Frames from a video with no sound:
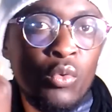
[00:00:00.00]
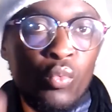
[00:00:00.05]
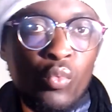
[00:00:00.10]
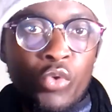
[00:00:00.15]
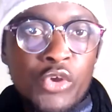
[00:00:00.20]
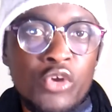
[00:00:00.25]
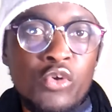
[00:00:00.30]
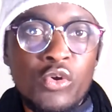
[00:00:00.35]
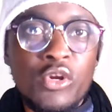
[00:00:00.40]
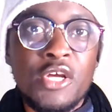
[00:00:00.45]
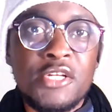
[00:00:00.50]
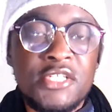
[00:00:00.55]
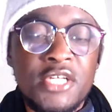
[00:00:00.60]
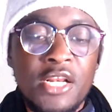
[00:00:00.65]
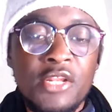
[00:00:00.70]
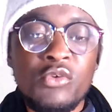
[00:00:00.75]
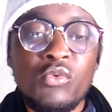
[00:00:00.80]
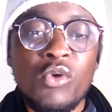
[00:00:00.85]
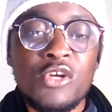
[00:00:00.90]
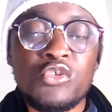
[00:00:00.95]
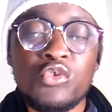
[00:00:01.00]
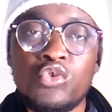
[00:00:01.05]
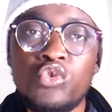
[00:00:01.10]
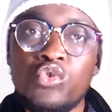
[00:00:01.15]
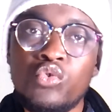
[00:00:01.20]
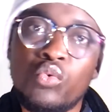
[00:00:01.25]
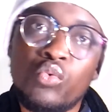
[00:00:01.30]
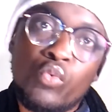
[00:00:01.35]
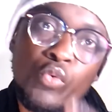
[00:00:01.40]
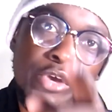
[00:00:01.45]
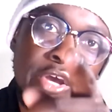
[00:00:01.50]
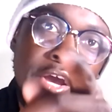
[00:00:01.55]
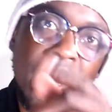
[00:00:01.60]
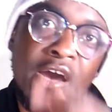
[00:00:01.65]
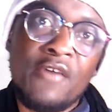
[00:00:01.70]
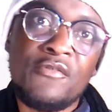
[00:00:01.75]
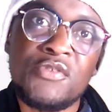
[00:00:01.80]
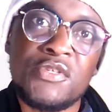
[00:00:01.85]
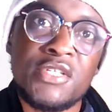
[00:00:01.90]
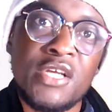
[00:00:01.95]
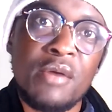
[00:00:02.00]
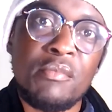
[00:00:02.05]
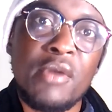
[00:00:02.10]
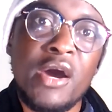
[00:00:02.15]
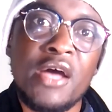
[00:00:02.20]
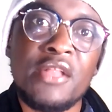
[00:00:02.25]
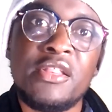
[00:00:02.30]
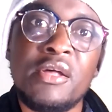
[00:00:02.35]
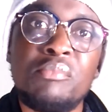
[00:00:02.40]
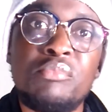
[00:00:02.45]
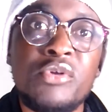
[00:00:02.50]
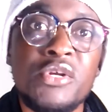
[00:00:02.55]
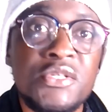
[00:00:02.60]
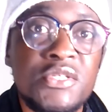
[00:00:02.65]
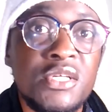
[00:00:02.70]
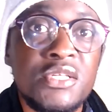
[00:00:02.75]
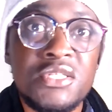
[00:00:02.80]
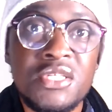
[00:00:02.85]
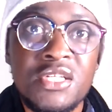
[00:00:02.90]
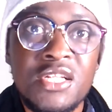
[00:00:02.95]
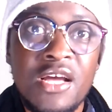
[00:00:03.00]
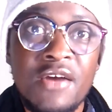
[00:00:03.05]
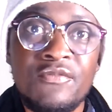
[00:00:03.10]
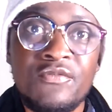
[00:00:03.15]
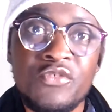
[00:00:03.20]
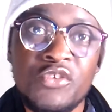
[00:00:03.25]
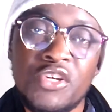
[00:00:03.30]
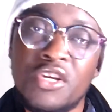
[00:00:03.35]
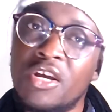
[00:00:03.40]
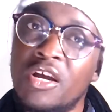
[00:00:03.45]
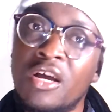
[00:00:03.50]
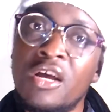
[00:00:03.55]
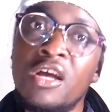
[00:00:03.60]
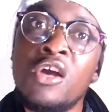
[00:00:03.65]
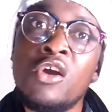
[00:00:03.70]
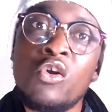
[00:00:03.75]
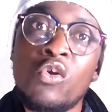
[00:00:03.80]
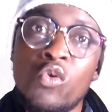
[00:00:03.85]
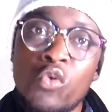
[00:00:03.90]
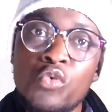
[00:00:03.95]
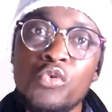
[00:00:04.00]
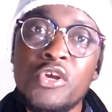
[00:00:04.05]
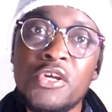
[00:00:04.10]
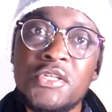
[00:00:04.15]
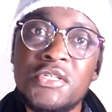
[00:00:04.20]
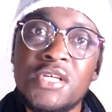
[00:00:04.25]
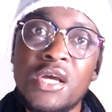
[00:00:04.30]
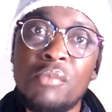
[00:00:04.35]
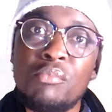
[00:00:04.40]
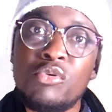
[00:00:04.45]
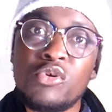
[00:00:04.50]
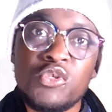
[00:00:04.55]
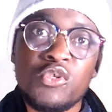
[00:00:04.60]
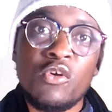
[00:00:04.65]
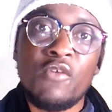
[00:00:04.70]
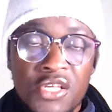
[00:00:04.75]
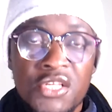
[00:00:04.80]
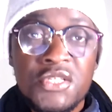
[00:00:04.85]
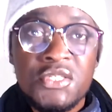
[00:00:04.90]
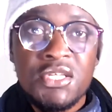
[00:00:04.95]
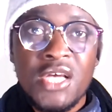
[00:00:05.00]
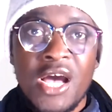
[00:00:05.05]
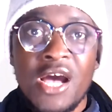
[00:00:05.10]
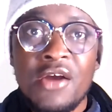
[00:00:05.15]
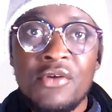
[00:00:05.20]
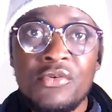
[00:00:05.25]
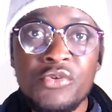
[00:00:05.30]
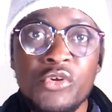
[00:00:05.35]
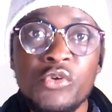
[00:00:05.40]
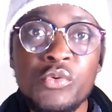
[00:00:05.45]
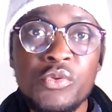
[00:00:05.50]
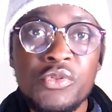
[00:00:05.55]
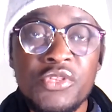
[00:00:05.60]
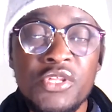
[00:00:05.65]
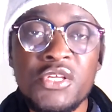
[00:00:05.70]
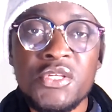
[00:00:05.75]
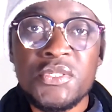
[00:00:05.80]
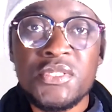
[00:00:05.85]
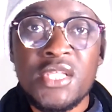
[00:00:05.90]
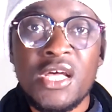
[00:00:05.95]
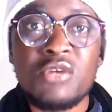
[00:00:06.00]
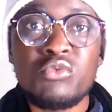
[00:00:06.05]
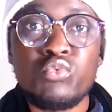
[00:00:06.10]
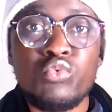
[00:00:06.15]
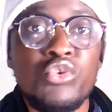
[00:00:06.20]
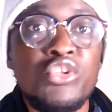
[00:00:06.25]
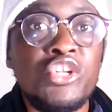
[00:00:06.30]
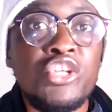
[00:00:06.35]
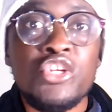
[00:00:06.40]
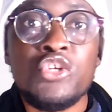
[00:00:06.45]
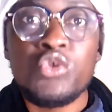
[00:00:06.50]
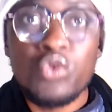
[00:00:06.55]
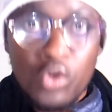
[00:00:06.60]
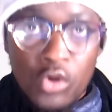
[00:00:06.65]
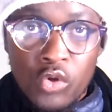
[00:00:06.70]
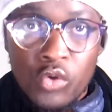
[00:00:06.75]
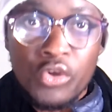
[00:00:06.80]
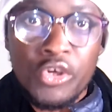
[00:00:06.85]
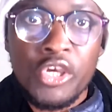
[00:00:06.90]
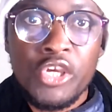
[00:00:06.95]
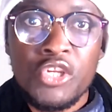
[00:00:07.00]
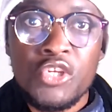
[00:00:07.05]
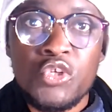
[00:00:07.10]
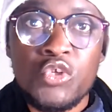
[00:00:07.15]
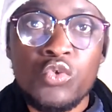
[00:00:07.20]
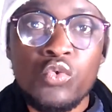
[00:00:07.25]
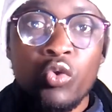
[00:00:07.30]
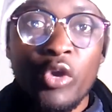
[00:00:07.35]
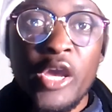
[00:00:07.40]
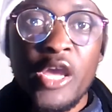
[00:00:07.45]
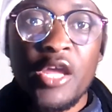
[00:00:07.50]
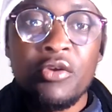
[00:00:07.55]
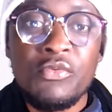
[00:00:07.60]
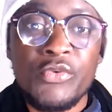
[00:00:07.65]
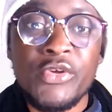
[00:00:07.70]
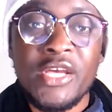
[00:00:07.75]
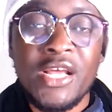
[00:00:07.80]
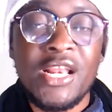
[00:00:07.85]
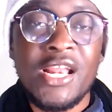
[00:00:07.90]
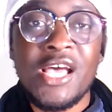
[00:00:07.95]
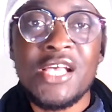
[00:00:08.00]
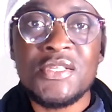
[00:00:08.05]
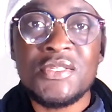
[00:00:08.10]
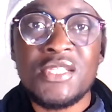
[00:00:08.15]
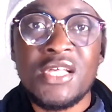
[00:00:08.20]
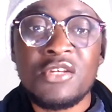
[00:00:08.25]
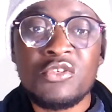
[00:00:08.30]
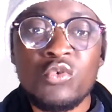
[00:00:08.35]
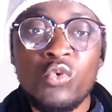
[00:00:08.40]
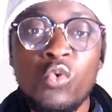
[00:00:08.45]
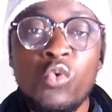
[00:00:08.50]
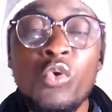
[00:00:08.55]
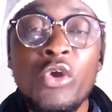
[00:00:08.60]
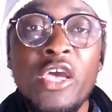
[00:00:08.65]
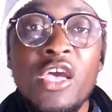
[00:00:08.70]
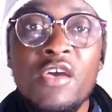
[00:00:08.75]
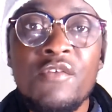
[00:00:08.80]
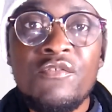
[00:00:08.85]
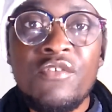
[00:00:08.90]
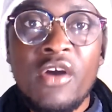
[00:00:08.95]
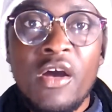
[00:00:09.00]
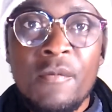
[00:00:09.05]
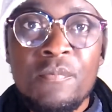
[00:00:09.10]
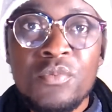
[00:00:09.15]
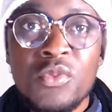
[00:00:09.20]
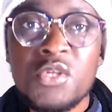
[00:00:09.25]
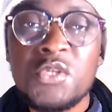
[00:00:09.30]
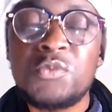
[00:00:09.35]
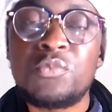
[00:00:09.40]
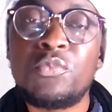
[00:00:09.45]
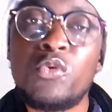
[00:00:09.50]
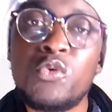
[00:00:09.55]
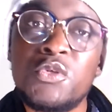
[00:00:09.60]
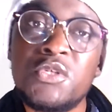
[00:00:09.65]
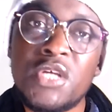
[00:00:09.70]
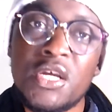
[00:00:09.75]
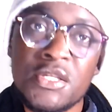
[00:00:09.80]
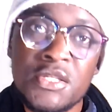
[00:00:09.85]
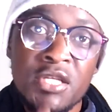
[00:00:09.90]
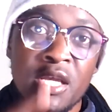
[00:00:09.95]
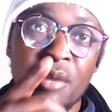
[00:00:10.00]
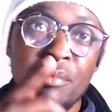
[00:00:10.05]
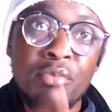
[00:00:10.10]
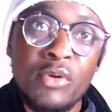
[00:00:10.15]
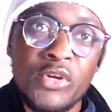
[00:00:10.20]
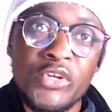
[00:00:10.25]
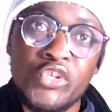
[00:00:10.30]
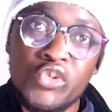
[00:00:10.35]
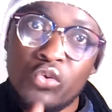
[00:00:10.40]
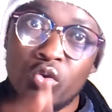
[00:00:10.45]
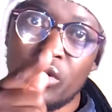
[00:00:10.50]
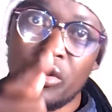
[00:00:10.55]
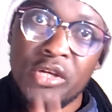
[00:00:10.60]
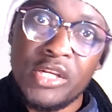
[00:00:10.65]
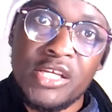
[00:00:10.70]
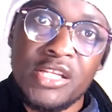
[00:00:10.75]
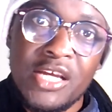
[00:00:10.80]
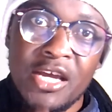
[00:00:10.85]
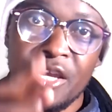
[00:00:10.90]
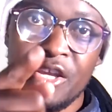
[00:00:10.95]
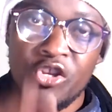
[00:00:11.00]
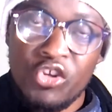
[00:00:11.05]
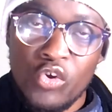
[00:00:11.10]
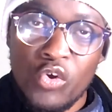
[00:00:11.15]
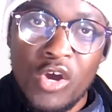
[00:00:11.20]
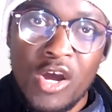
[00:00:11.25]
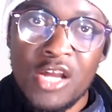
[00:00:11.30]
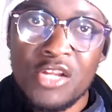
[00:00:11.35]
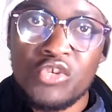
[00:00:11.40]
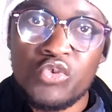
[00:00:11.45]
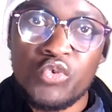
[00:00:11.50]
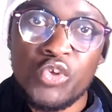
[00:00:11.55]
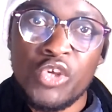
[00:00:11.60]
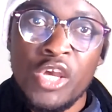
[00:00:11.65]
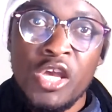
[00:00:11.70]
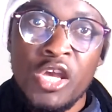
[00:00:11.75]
We're gonna tell you what to do. We have some other presence in Africa, good examples. These are real things that we need to look into and realize that whoever sponsors a political leader in your country